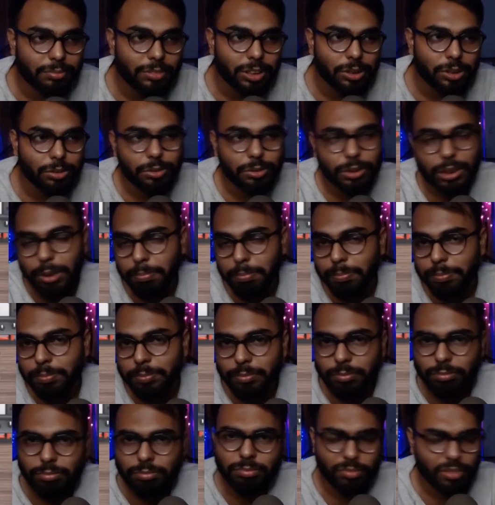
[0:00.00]
So yep,
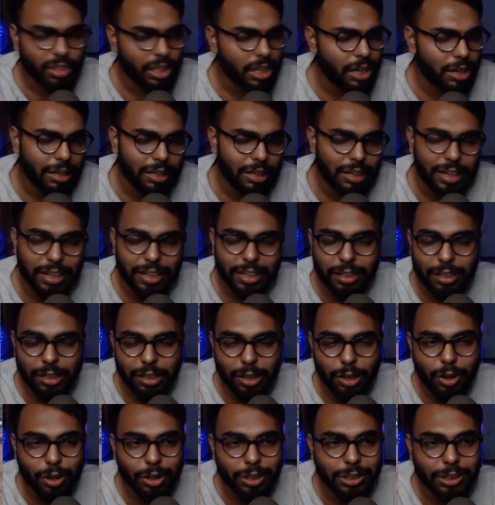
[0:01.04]
I like it a
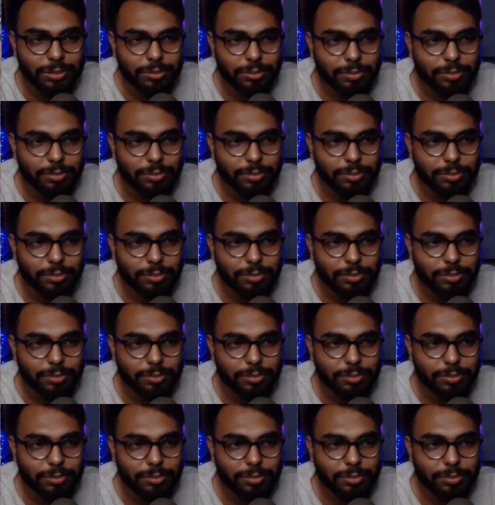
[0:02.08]
lot.